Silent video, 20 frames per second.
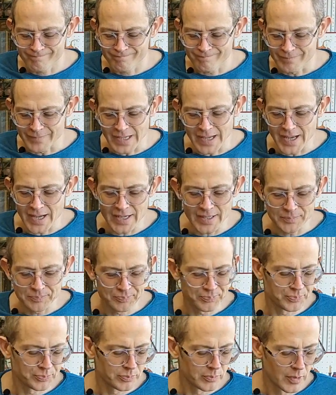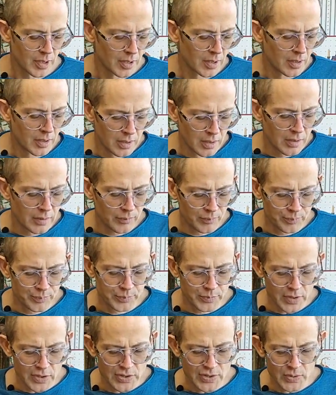Yeah,
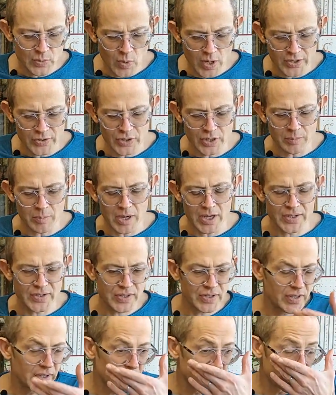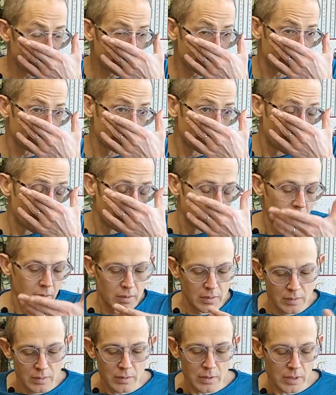this is why Jingmai tea is
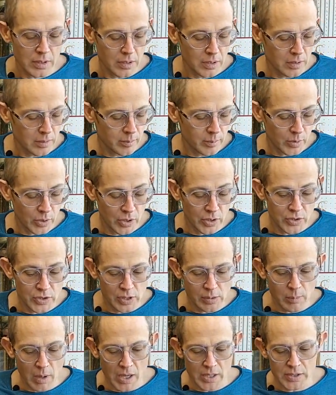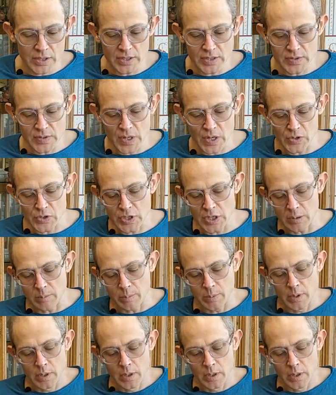good. Jingmai tea is not cheap